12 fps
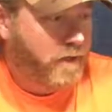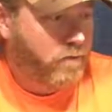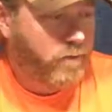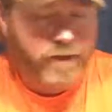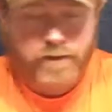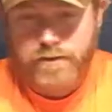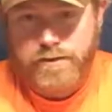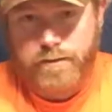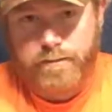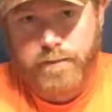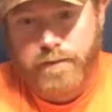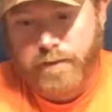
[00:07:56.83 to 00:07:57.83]
I don't reuse
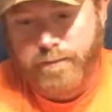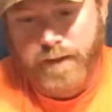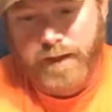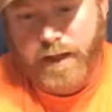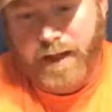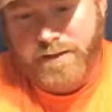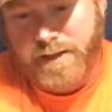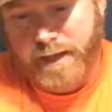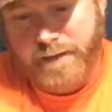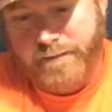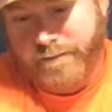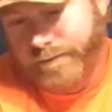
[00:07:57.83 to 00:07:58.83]
them, but I'll
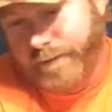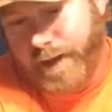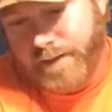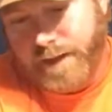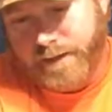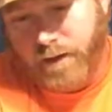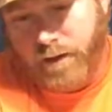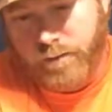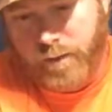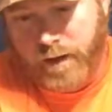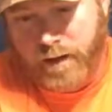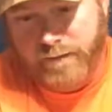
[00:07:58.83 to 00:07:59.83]
take I'll take the
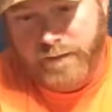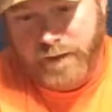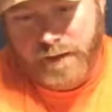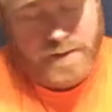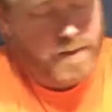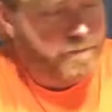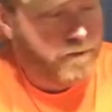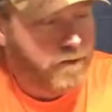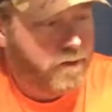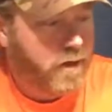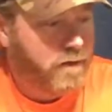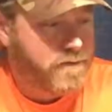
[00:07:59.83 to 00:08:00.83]
hardware off. I'll snip the
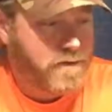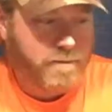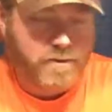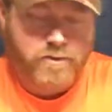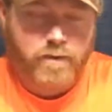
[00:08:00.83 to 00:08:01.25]
hook off, snip the